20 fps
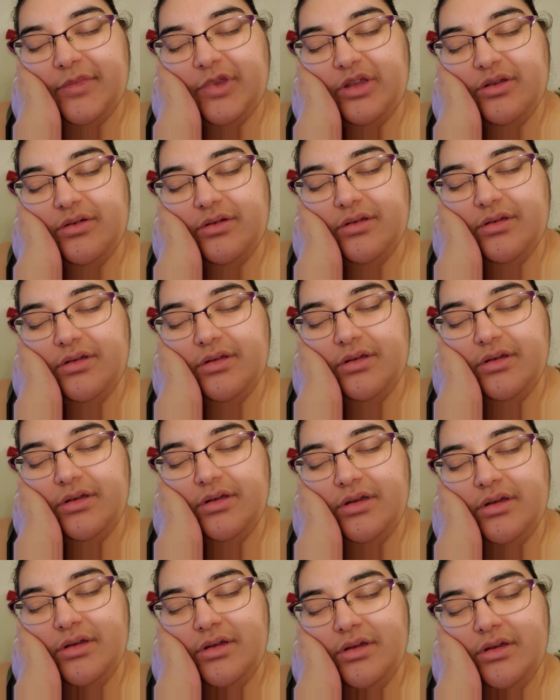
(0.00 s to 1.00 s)

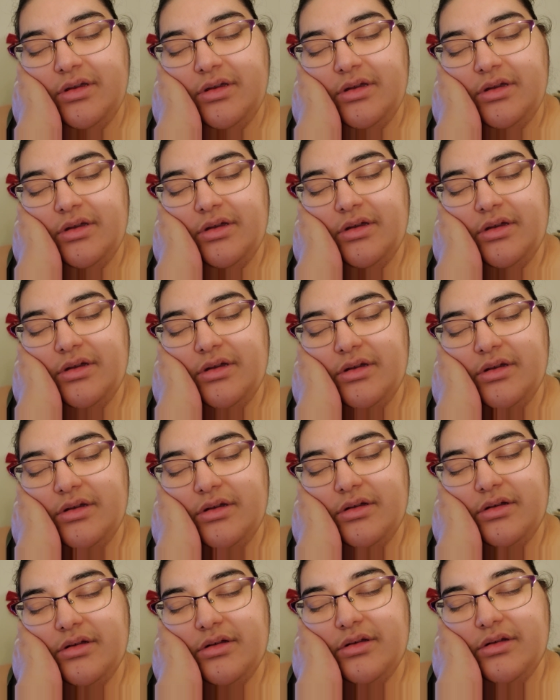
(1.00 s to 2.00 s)

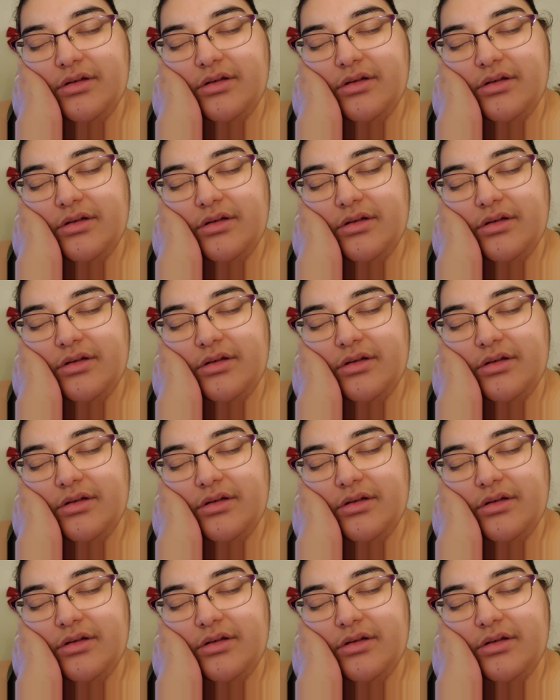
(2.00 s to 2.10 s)
Nothing is said.